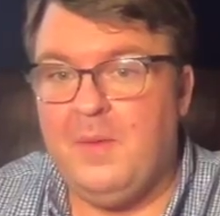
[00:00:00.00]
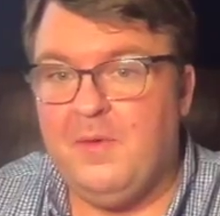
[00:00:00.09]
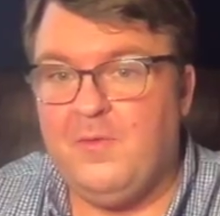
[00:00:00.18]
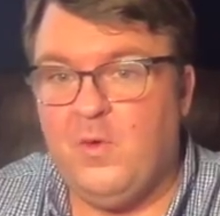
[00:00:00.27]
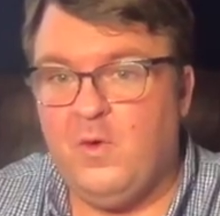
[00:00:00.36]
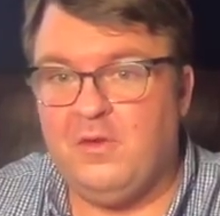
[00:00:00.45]

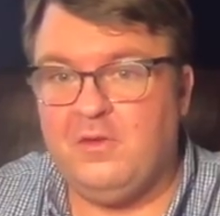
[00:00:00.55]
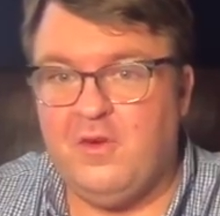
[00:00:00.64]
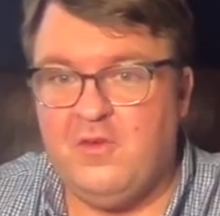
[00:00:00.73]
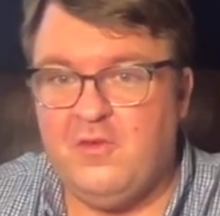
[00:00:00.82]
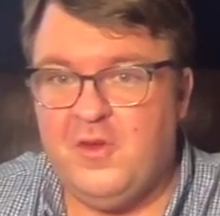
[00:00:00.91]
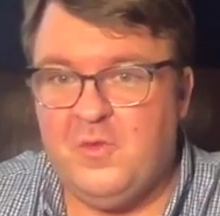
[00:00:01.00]
before
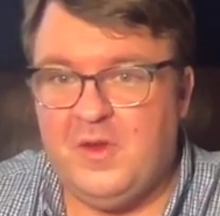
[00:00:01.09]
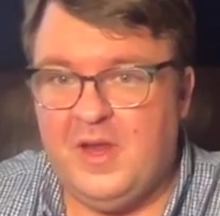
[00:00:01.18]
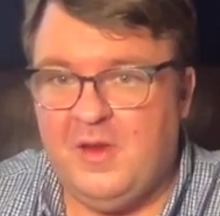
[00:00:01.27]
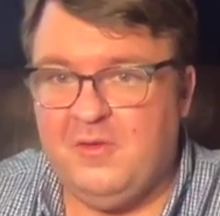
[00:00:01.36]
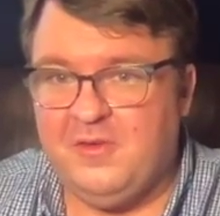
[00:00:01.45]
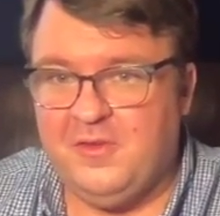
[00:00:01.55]
surgery when I
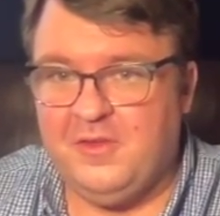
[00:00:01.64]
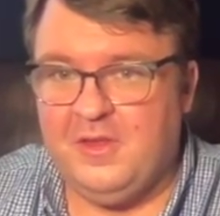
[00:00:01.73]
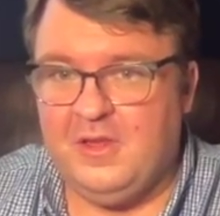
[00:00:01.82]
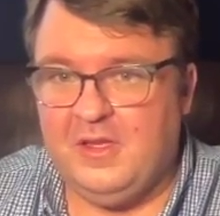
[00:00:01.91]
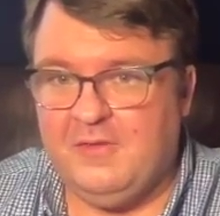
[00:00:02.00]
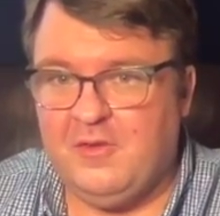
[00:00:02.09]
was on the
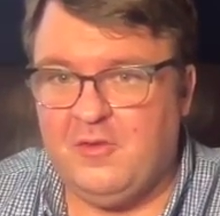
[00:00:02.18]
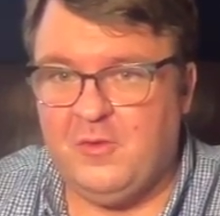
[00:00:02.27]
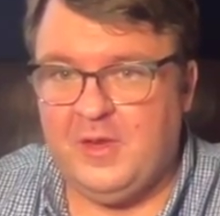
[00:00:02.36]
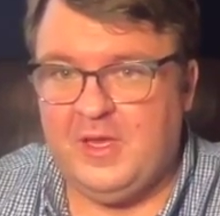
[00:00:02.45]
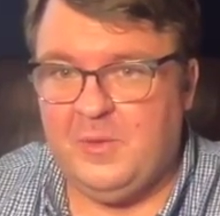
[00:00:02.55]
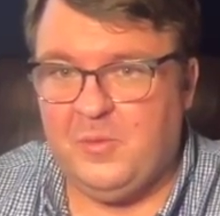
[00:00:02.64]
liver
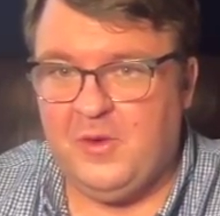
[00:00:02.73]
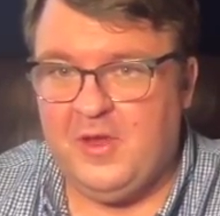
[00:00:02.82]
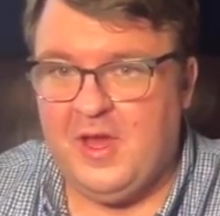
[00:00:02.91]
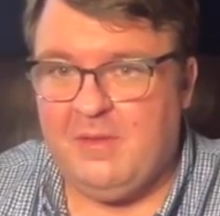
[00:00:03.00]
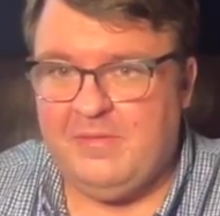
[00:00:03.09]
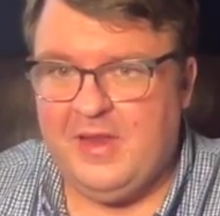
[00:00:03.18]
shrinking
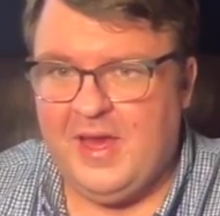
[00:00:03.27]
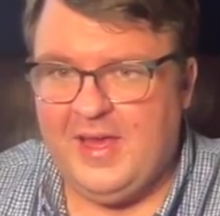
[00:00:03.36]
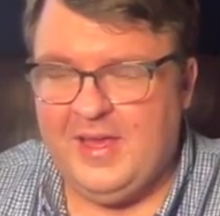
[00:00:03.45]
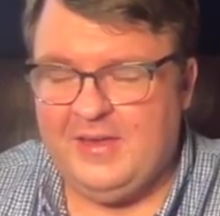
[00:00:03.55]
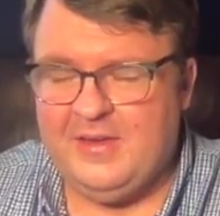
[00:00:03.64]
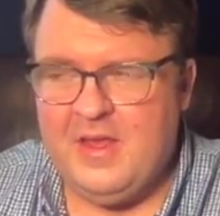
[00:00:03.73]
pre-op
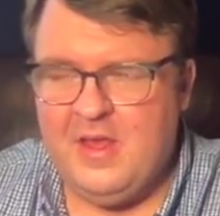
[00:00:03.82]
diet.